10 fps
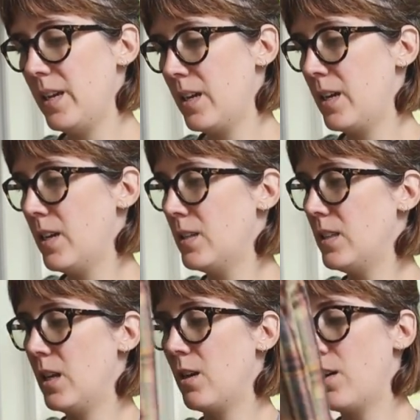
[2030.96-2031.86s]
And
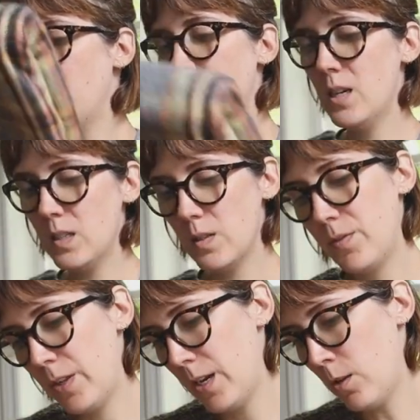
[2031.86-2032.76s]
then I got this
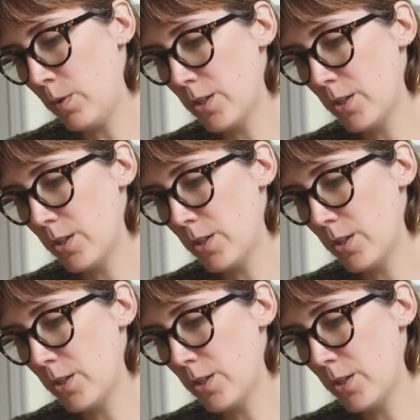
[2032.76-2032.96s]
flannel,